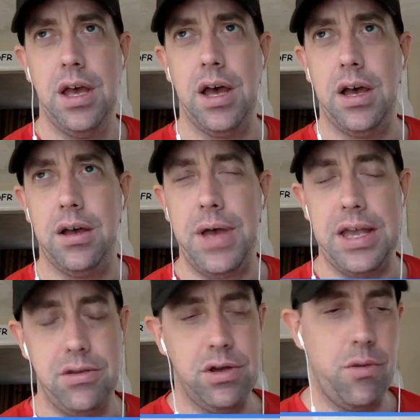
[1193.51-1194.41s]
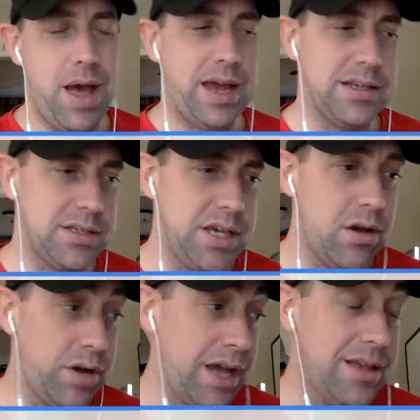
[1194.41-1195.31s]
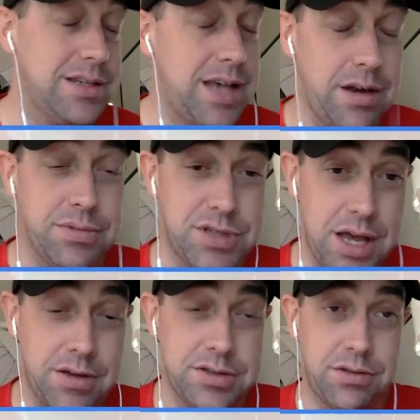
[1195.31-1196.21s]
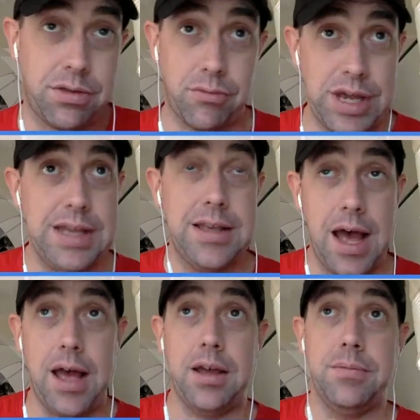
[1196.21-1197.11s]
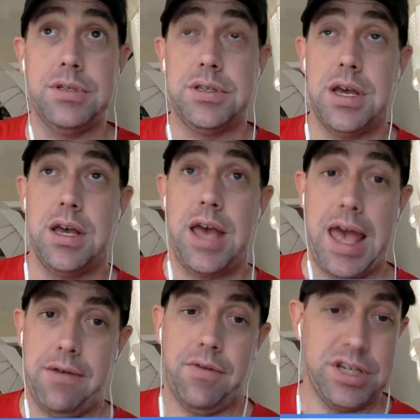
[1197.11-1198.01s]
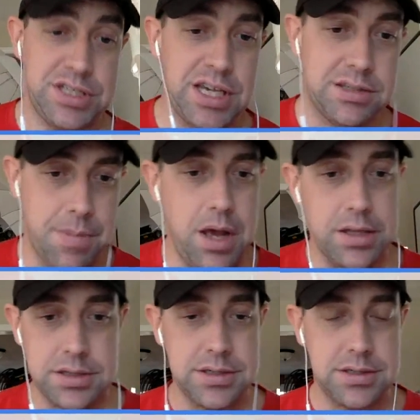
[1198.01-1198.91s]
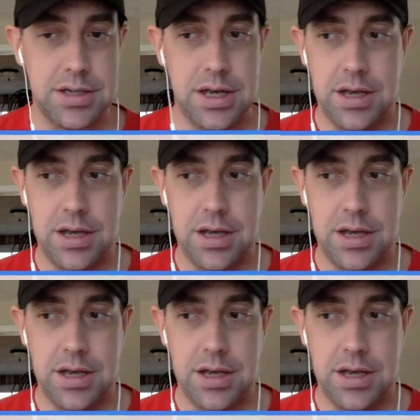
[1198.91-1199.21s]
And you can go back and see, okay, this item sells 3 times every 6 months.